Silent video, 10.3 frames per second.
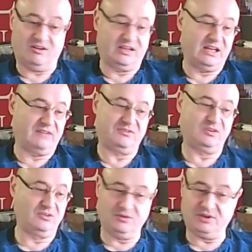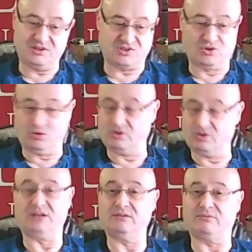they have to do is
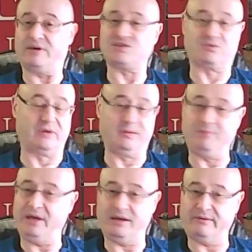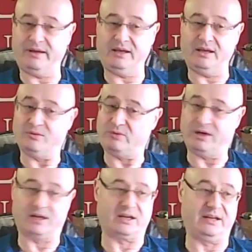Google Red Square Bakery, and
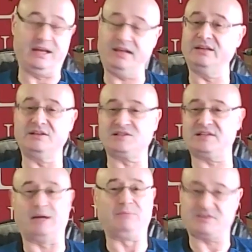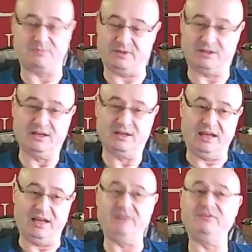we're a Canadian establishment.
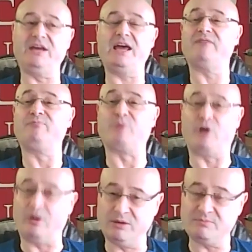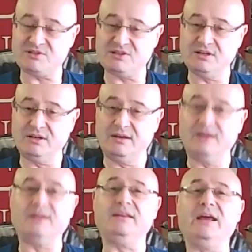And if they have problems,
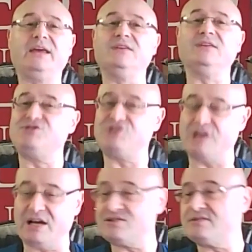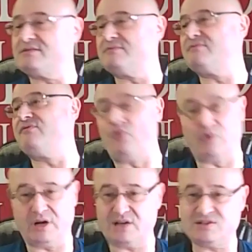they can just
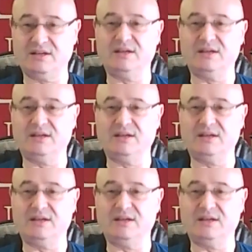phone us,